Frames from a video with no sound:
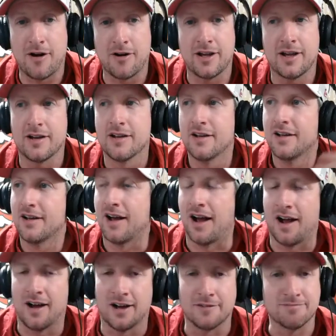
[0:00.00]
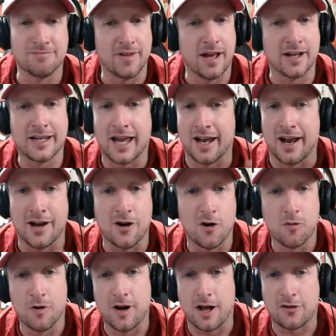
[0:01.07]
it. Again, I know
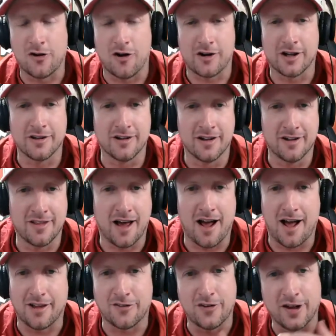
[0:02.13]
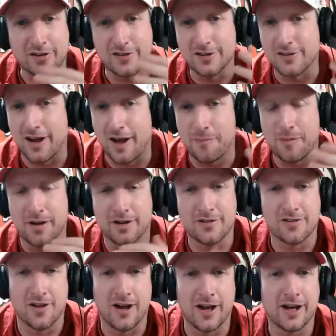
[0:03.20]
we're not talking the hot, sexy topics
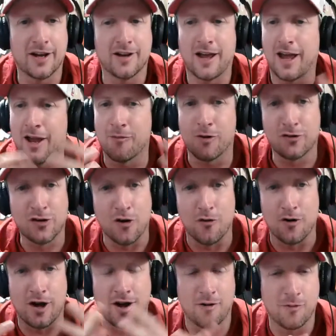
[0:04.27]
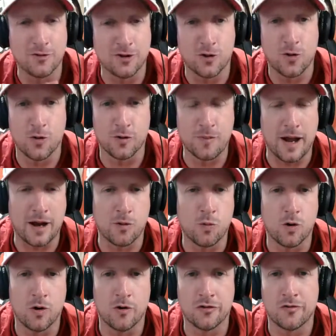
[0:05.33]
like, hey, what's going on with the quarterback
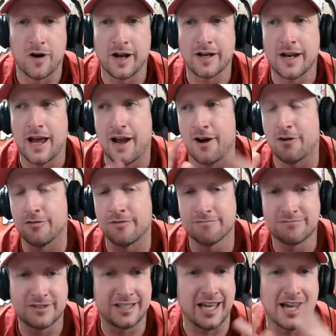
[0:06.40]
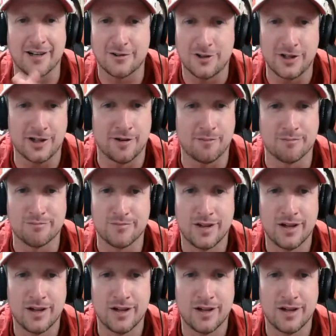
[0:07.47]
world right now? Candidly, I'm